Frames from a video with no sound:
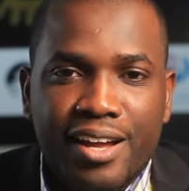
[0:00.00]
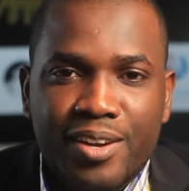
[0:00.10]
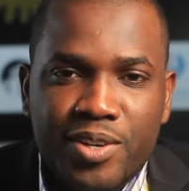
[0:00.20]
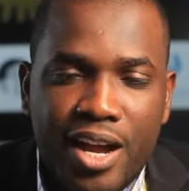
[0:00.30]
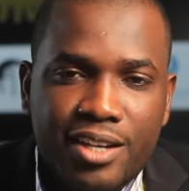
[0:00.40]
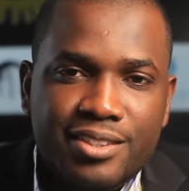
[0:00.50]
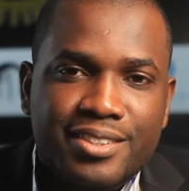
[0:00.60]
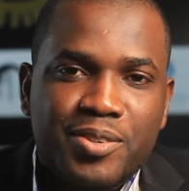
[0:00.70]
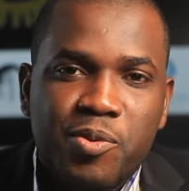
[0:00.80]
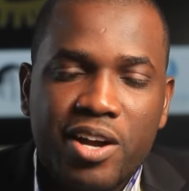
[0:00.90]
Hello
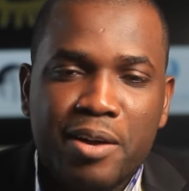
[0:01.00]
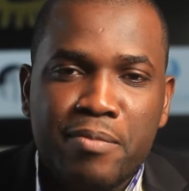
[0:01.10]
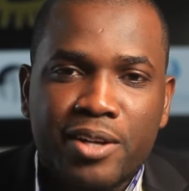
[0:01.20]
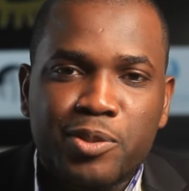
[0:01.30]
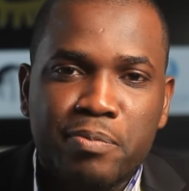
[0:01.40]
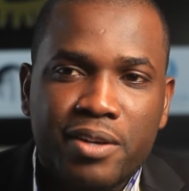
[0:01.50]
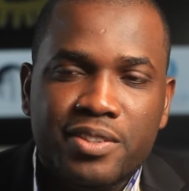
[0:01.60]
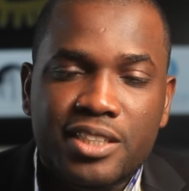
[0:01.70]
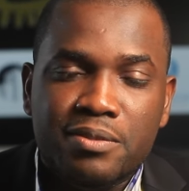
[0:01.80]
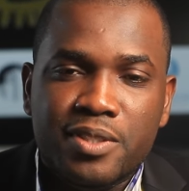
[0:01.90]
guys, welcome back to
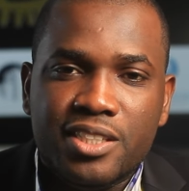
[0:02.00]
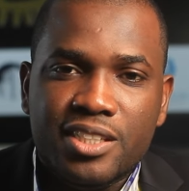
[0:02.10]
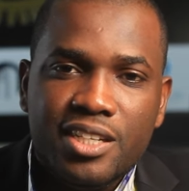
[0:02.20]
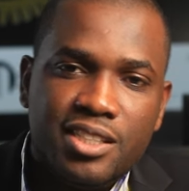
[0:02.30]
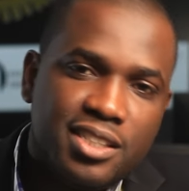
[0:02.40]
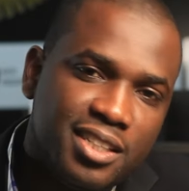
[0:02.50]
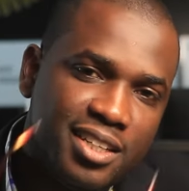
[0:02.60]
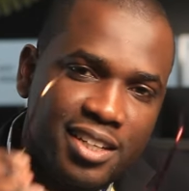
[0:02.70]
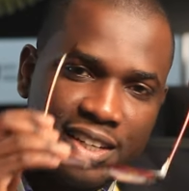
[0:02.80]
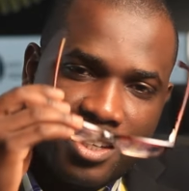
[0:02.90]
Patrick TV GH.
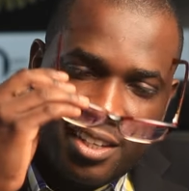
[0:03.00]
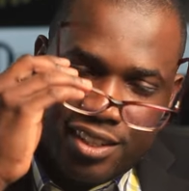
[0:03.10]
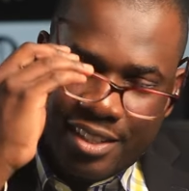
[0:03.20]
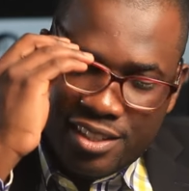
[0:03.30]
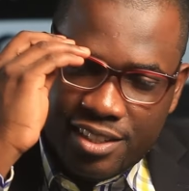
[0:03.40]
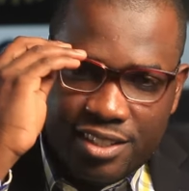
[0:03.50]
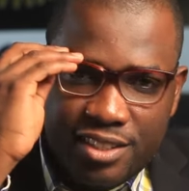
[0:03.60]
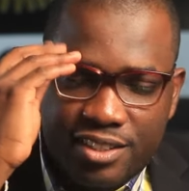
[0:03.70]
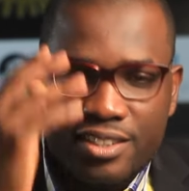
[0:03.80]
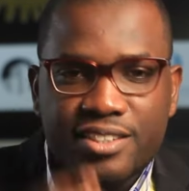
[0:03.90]

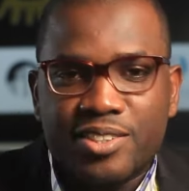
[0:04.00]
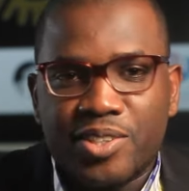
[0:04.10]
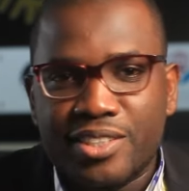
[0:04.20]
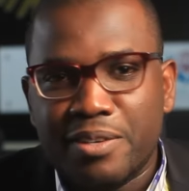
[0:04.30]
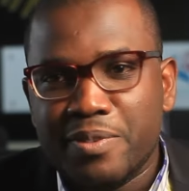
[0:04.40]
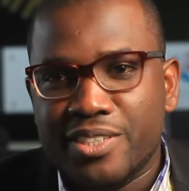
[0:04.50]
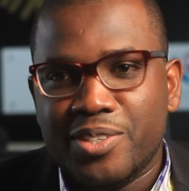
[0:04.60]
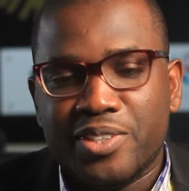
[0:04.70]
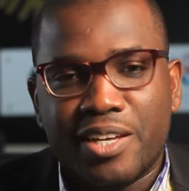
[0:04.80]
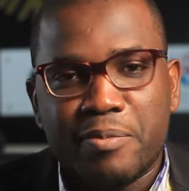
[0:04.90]
This is your savings
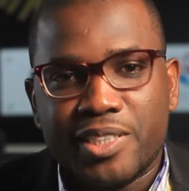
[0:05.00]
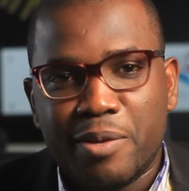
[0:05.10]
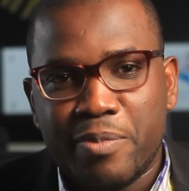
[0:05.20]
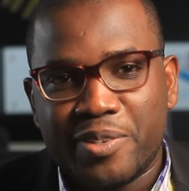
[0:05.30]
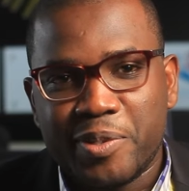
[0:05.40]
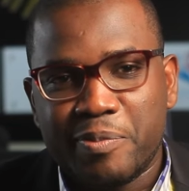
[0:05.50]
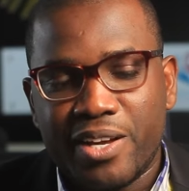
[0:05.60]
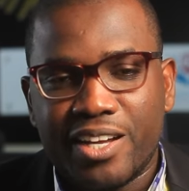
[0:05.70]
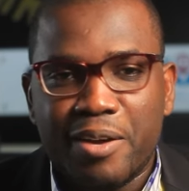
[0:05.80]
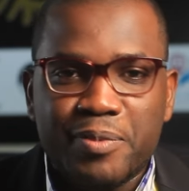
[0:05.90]
tutor, Mr. Patrick
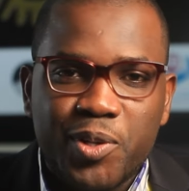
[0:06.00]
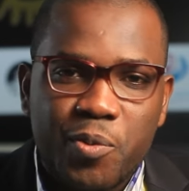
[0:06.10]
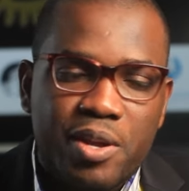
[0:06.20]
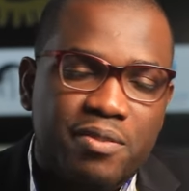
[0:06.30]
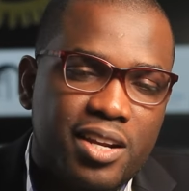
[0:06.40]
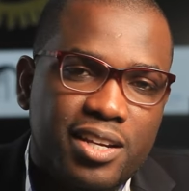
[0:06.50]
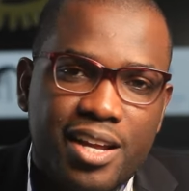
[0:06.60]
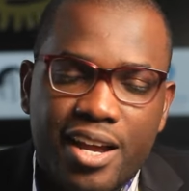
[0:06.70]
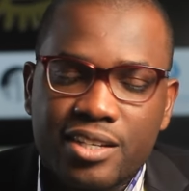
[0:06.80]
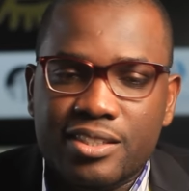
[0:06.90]
Ban, coming your way with
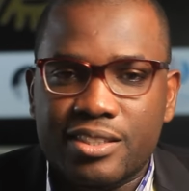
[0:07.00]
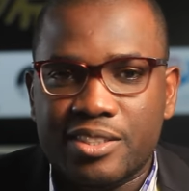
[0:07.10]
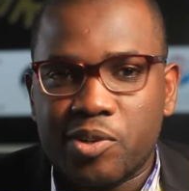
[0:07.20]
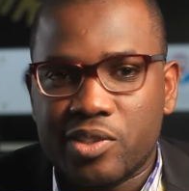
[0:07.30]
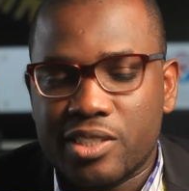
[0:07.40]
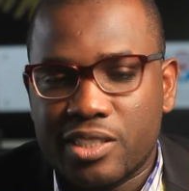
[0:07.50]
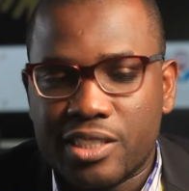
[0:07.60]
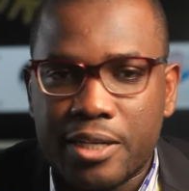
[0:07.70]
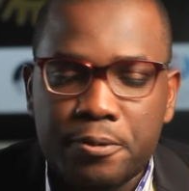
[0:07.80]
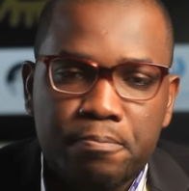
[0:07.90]
another edition on this
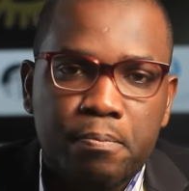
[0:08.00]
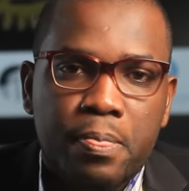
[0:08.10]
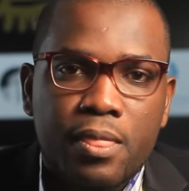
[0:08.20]
channel.